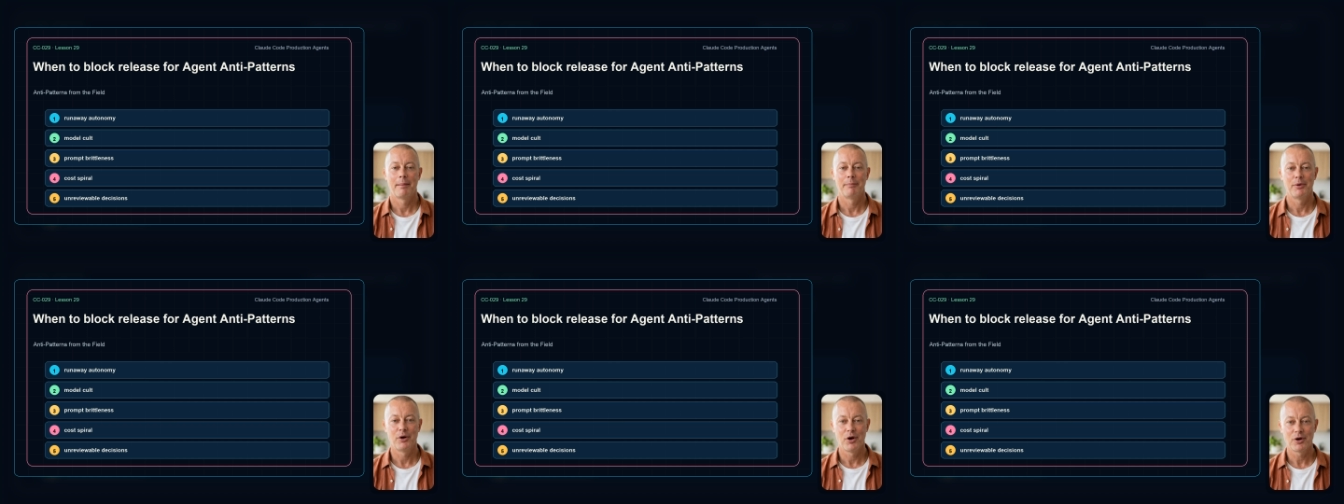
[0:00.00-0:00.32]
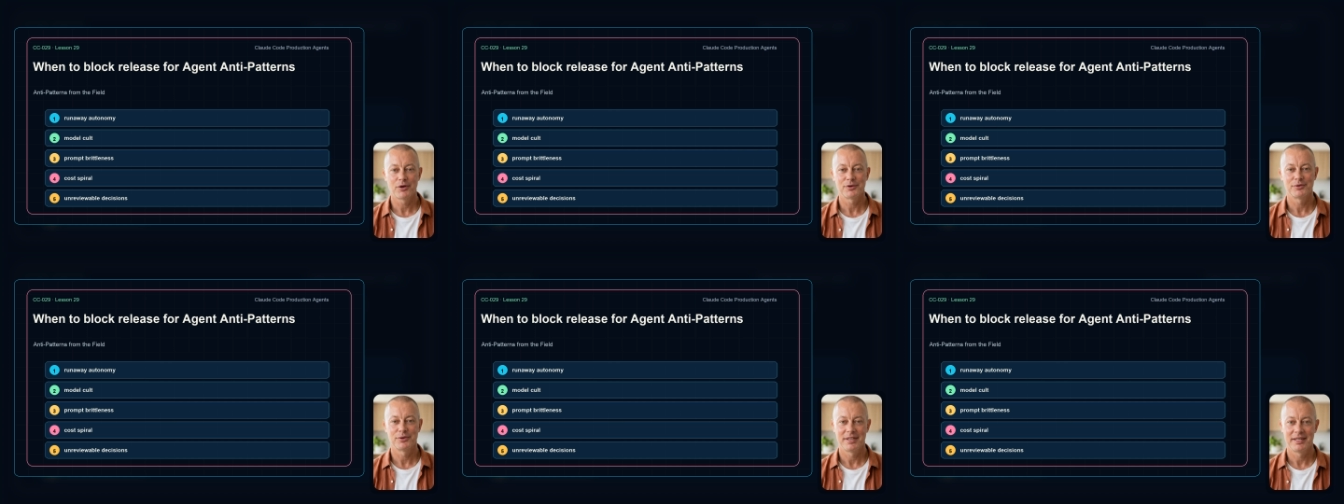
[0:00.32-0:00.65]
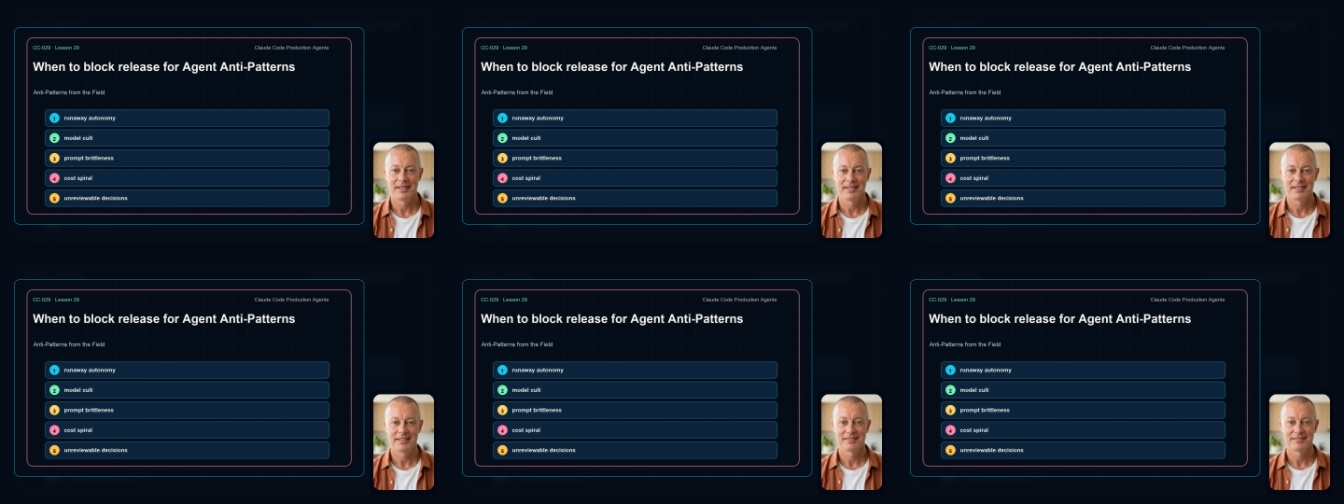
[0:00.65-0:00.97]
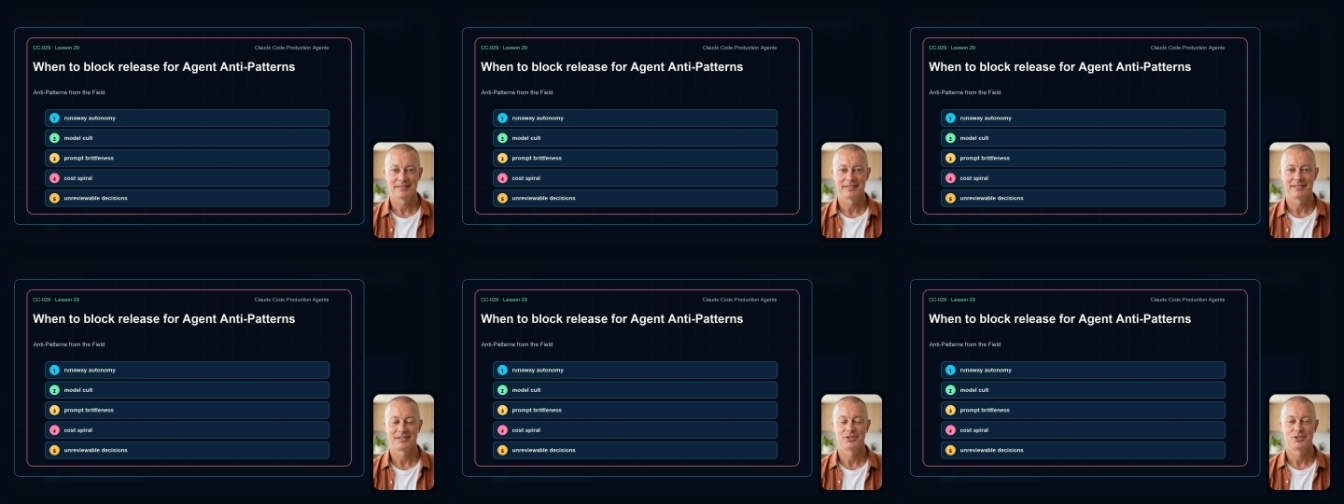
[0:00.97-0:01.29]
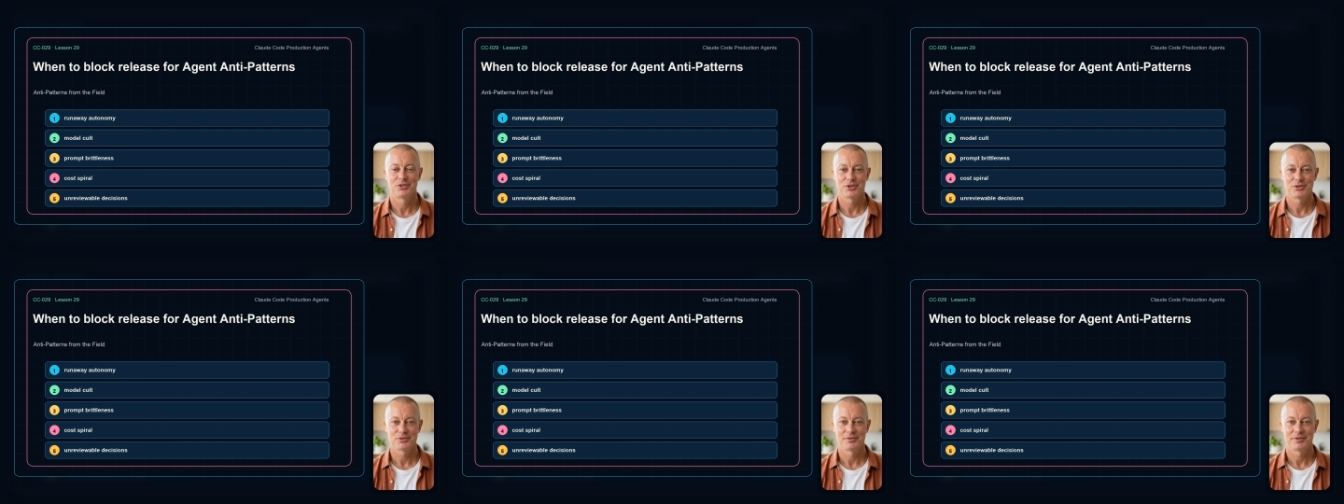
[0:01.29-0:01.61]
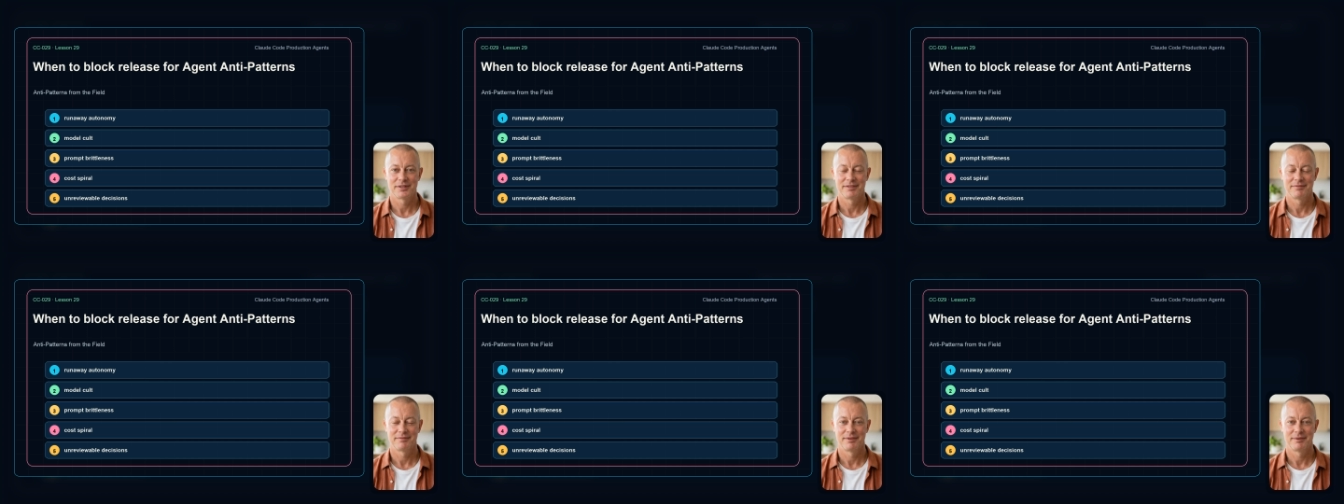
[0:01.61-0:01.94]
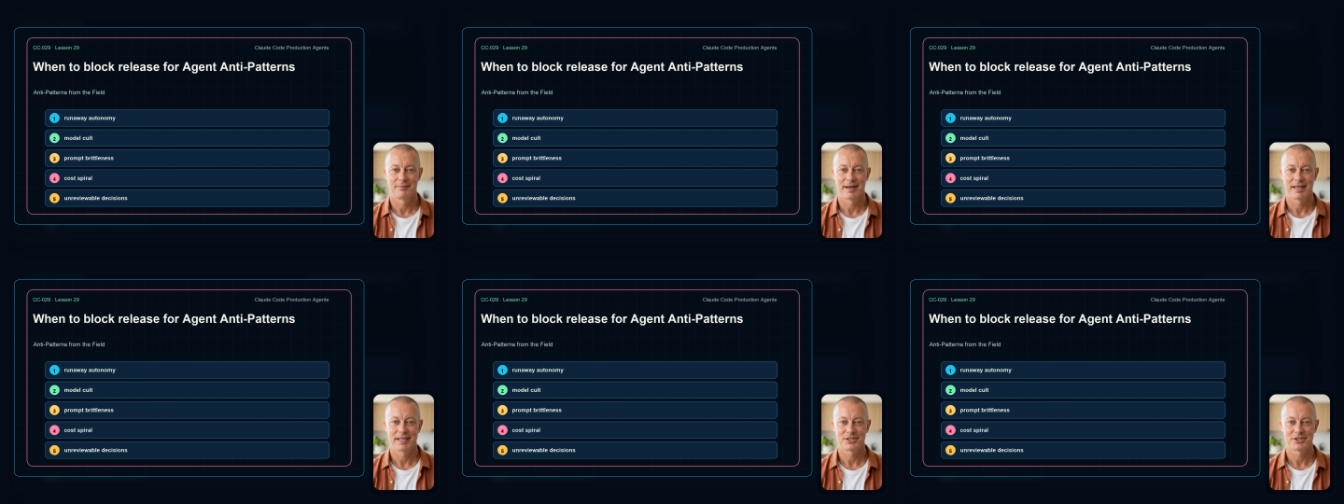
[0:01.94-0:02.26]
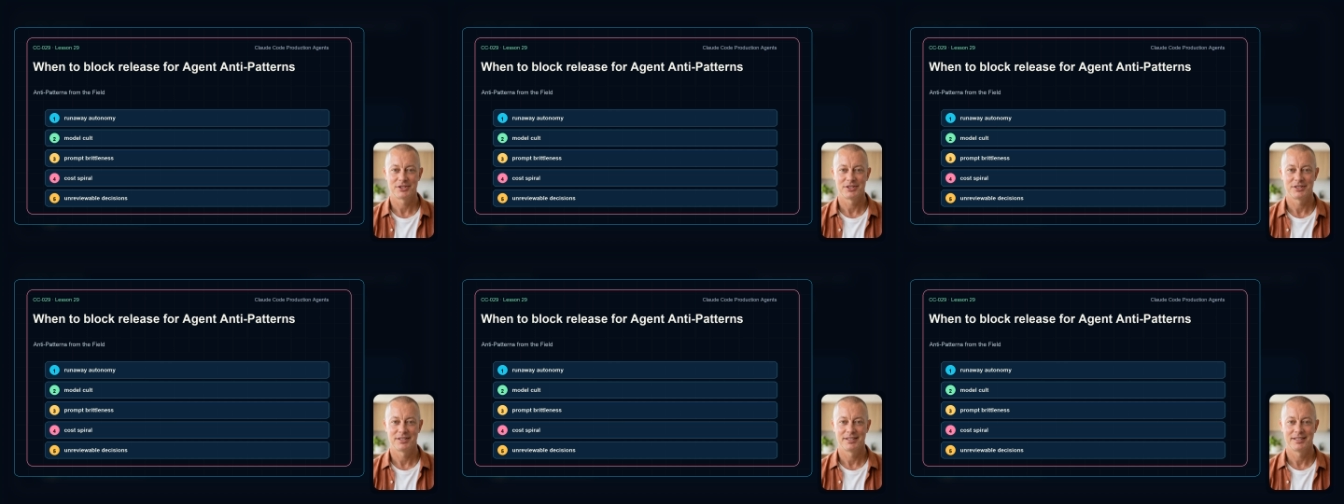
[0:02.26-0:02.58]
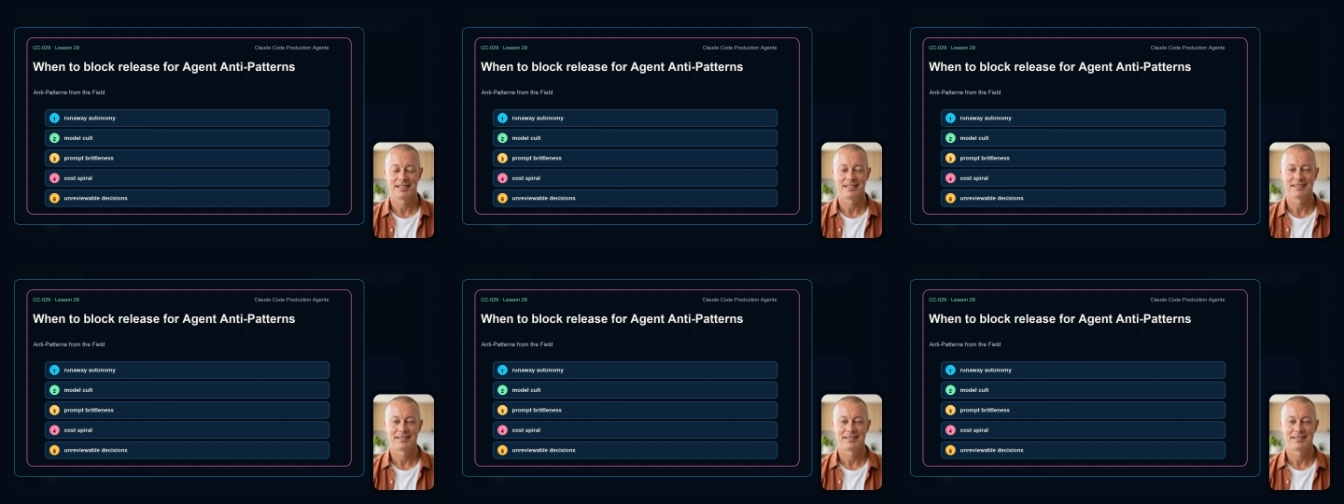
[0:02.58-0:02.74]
A blocked release is useful information.